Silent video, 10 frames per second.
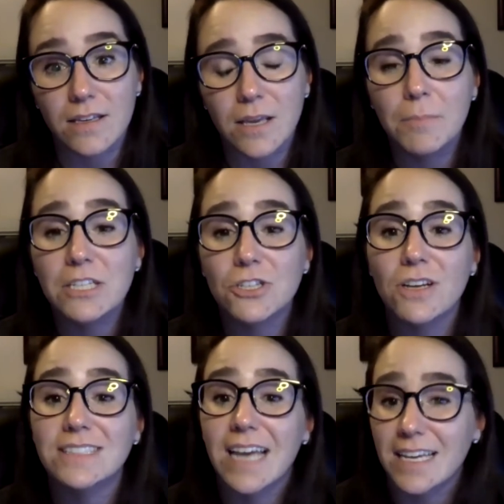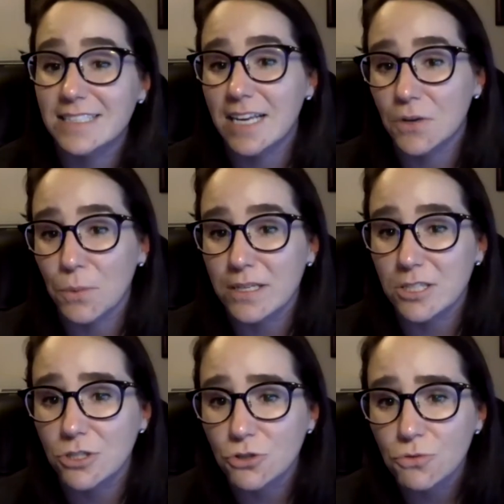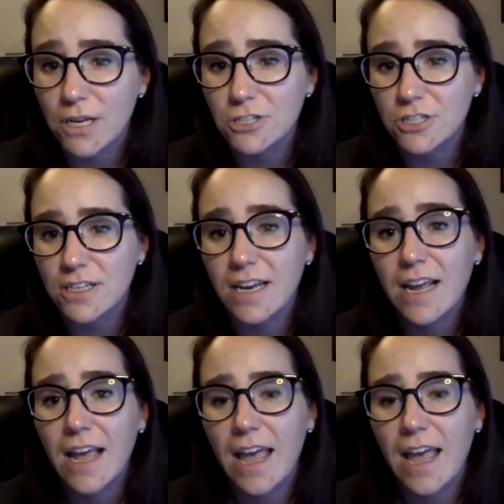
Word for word: Commission on Dietetic Registration